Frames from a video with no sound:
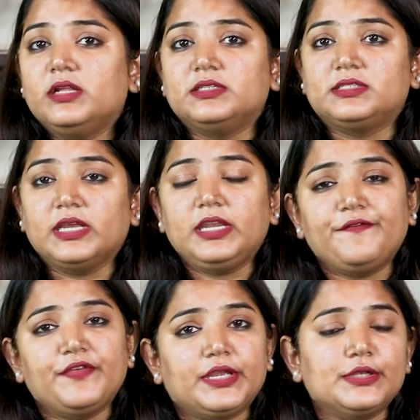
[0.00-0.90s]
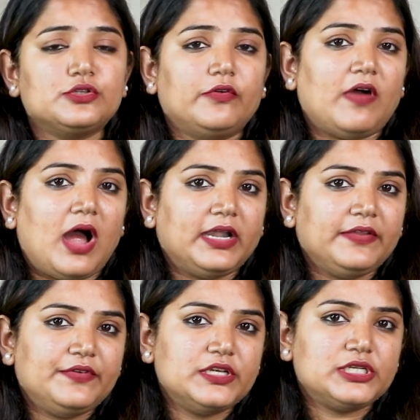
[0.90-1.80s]
The significance of
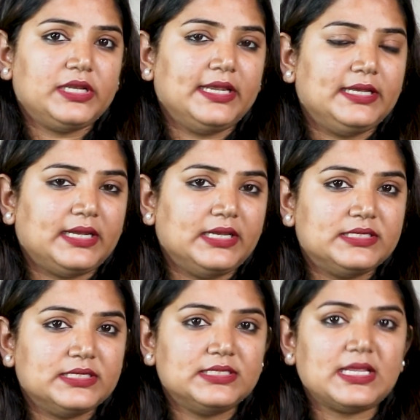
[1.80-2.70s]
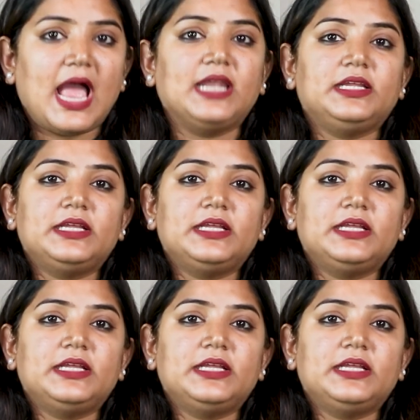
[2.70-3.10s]
artificial intelligence and